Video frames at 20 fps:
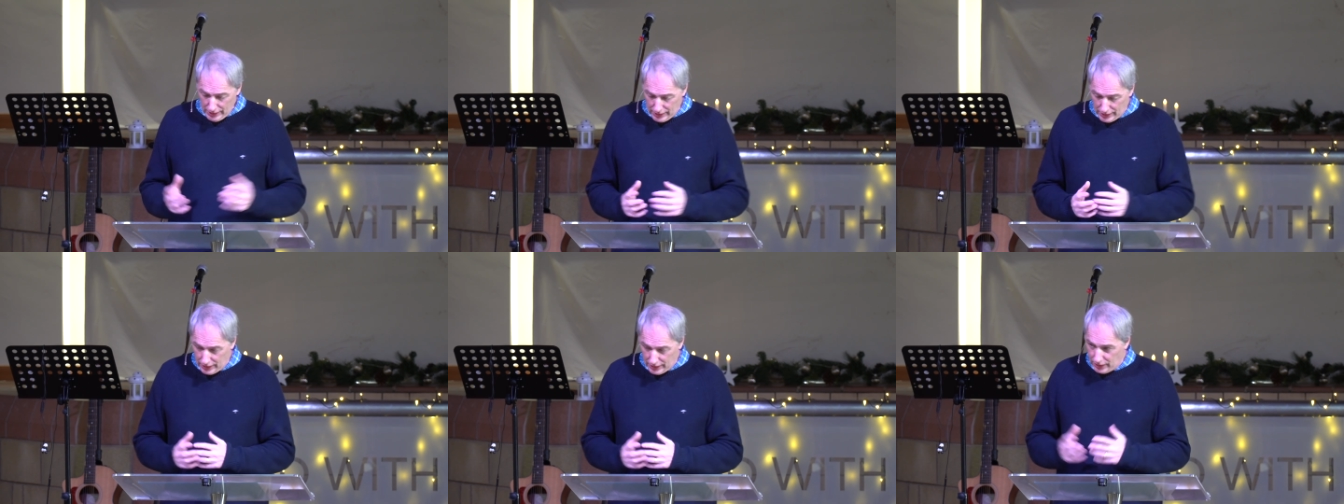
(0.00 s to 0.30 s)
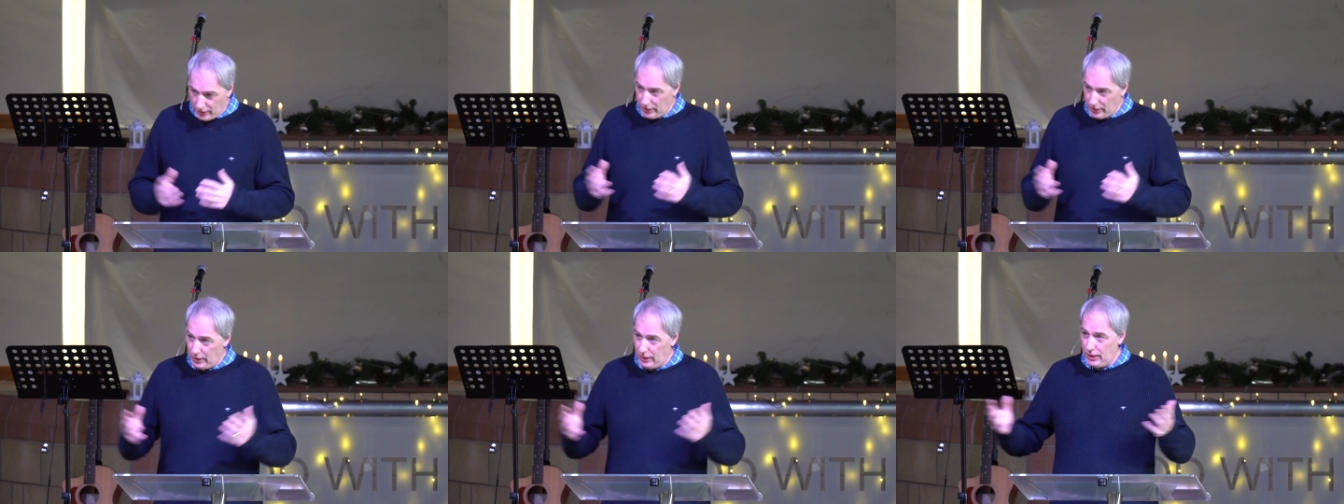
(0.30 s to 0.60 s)
in,
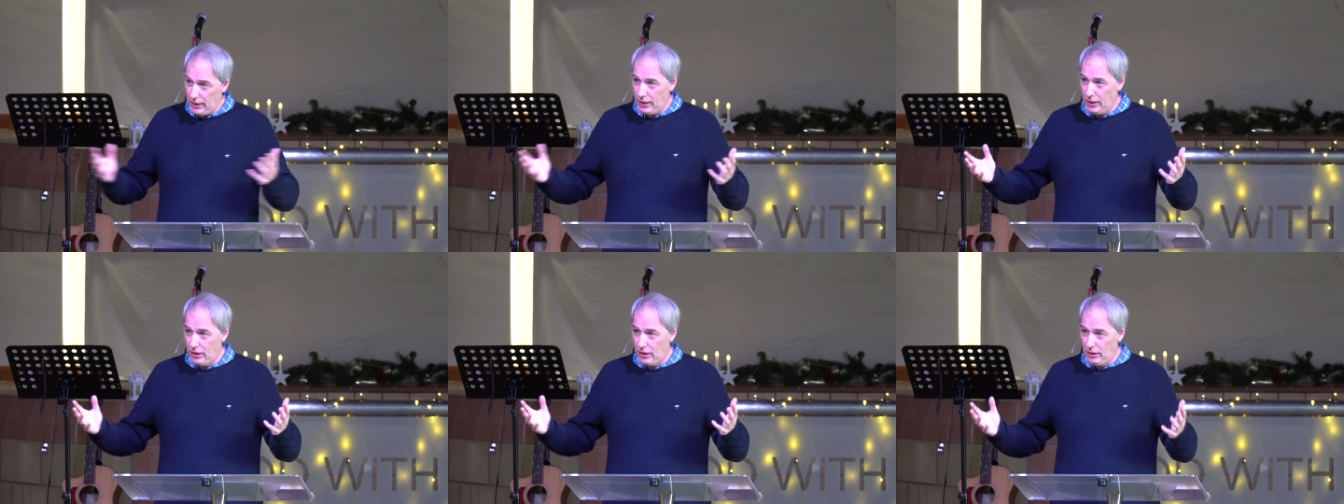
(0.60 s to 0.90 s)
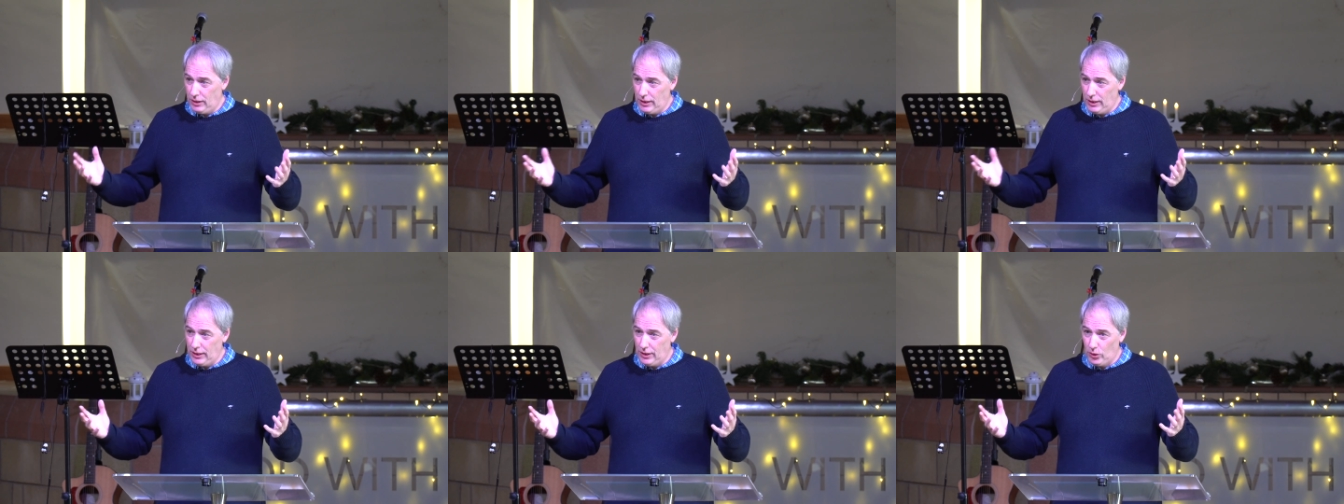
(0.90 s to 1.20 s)
the, in, the,
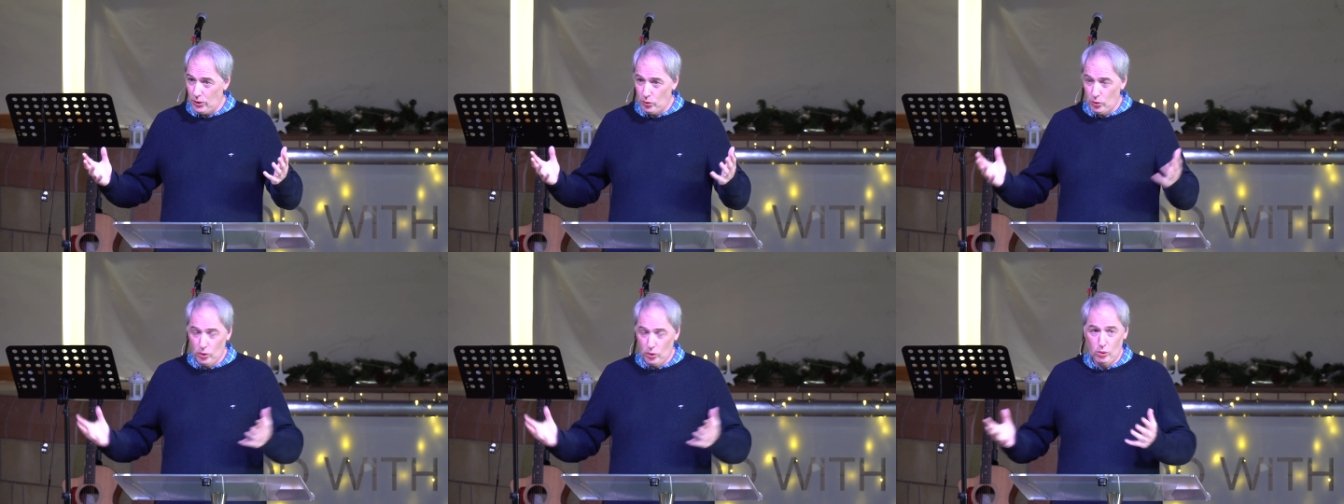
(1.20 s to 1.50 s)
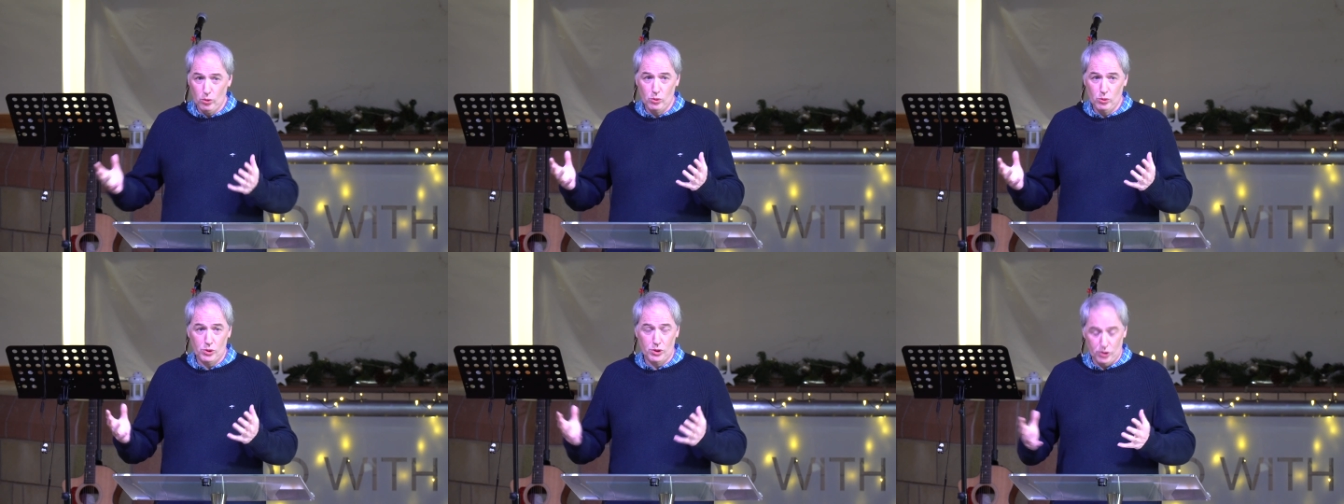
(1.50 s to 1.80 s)
in the
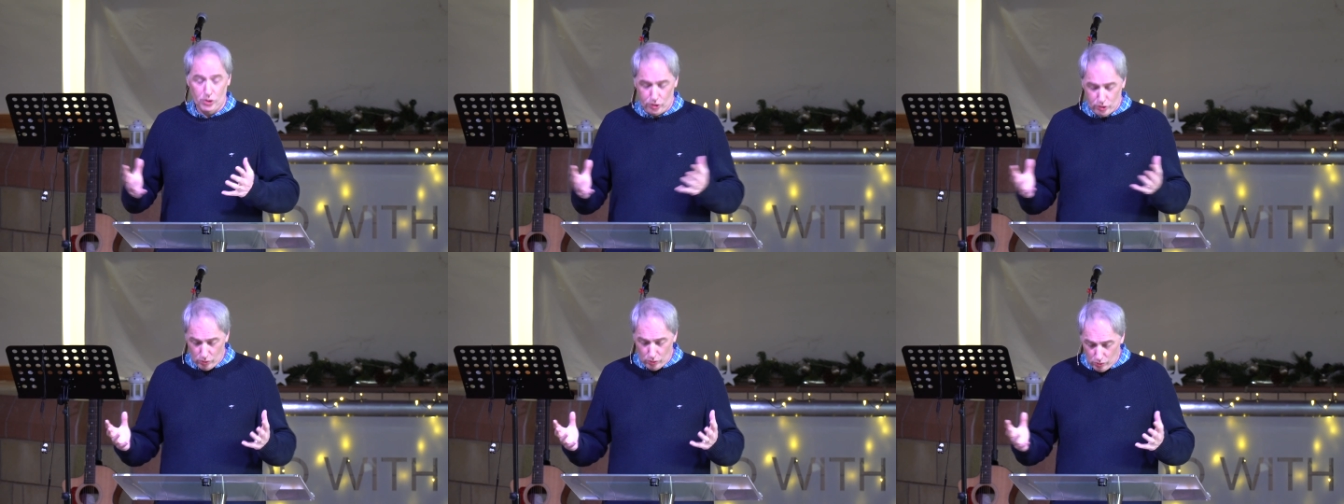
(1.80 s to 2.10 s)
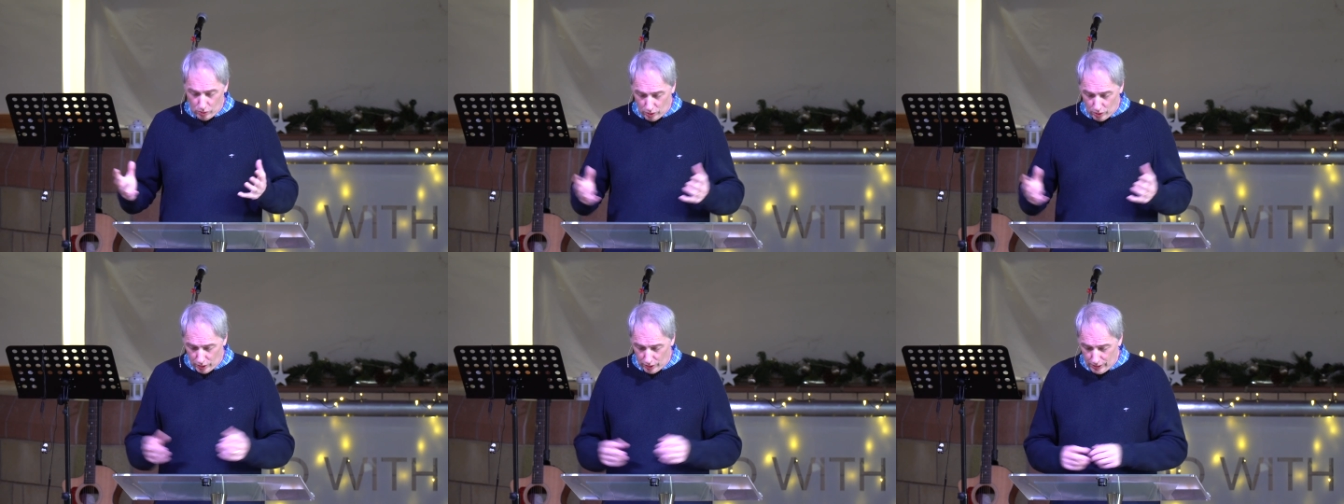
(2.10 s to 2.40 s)
rows and
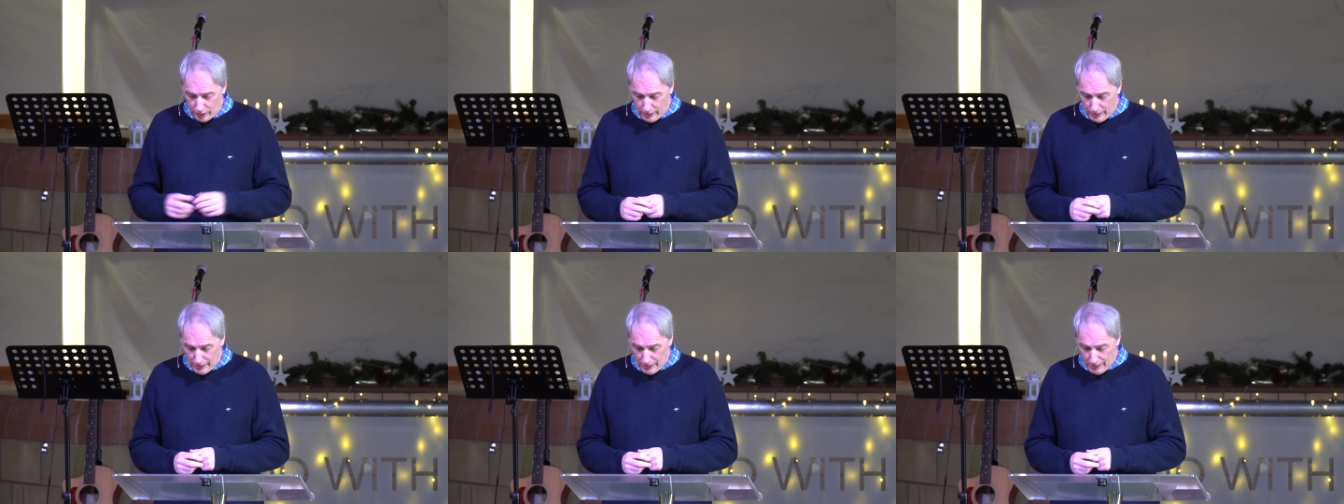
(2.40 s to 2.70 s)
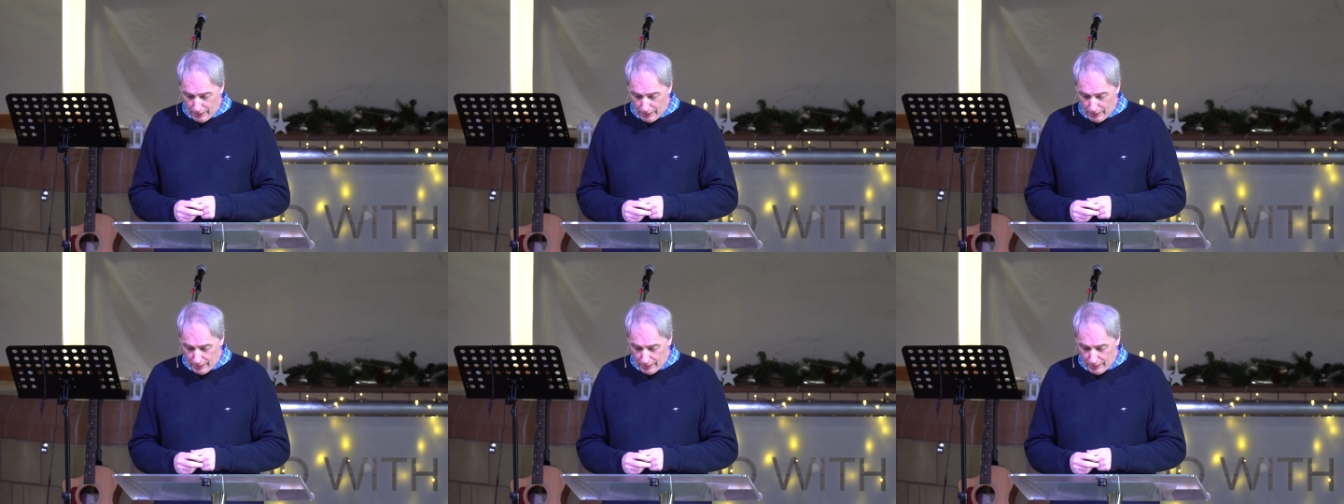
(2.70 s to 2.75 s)
so on,